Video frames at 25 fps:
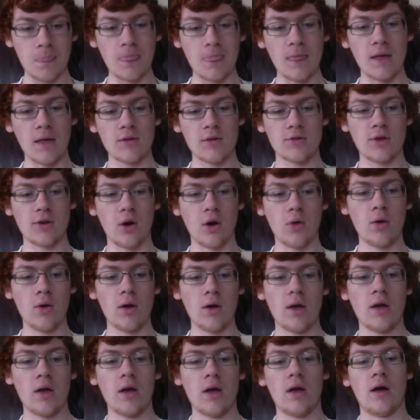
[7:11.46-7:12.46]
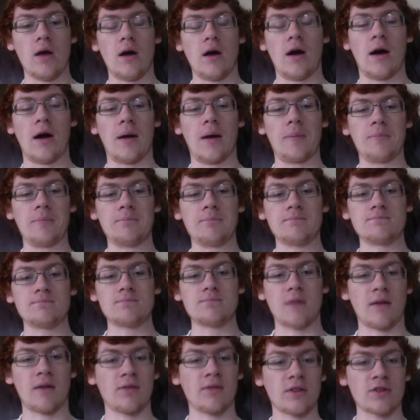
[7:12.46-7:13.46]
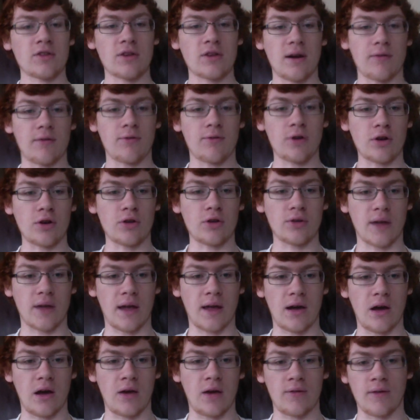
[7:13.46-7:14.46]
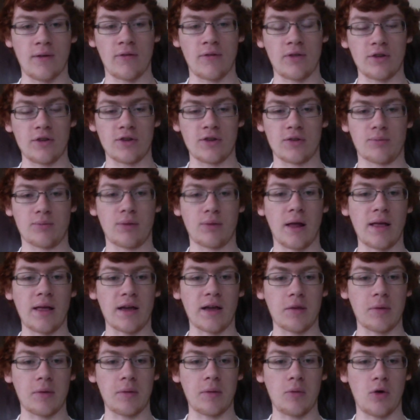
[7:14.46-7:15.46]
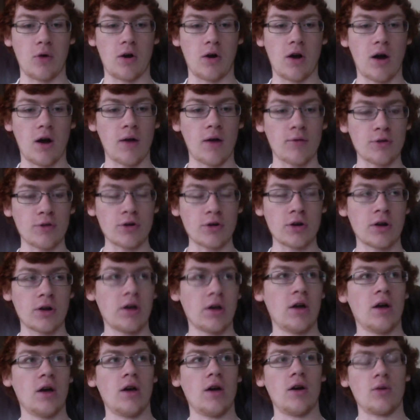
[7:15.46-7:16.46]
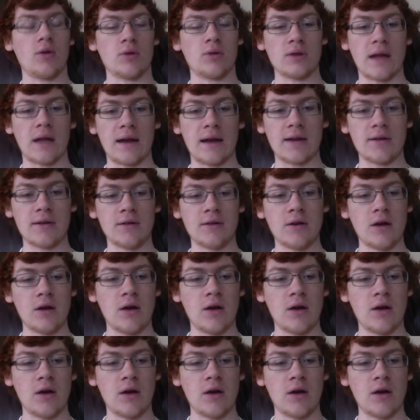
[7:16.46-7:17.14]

So everything's going to have vertical takeoff. Everything's probably going to be more hover related.